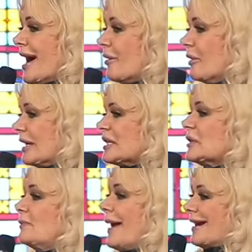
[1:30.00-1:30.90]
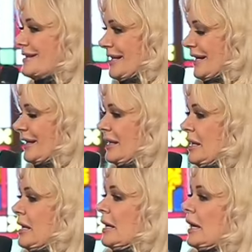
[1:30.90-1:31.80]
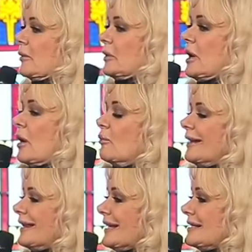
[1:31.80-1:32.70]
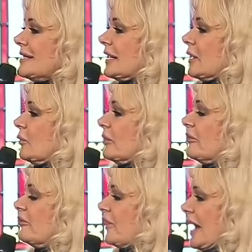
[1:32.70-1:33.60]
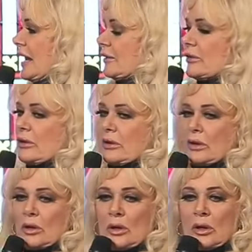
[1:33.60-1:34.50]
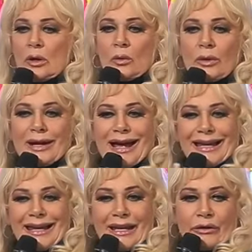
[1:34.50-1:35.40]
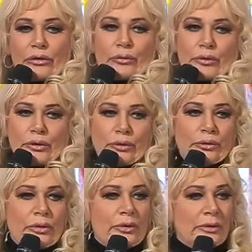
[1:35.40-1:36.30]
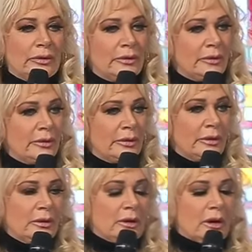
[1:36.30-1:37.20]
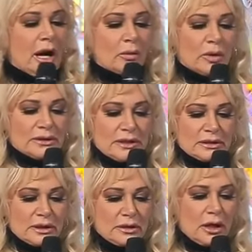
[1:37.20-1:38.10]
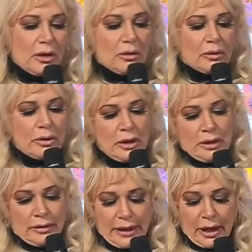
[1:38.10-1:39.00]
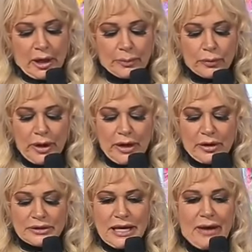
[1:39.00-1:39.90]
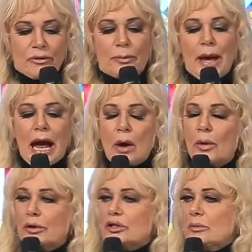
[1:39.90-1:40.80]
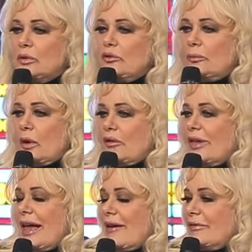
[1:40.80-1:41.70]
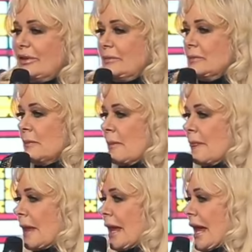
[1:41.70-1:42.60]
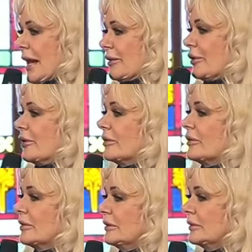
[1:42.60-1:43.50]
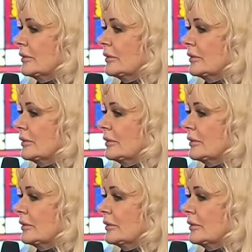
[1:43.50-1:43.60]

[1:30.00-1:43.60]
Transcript: not expecting and we're not releasing it with faith, we're not getting through. God wants us to know that our prayers have the power to move both heaven and earth.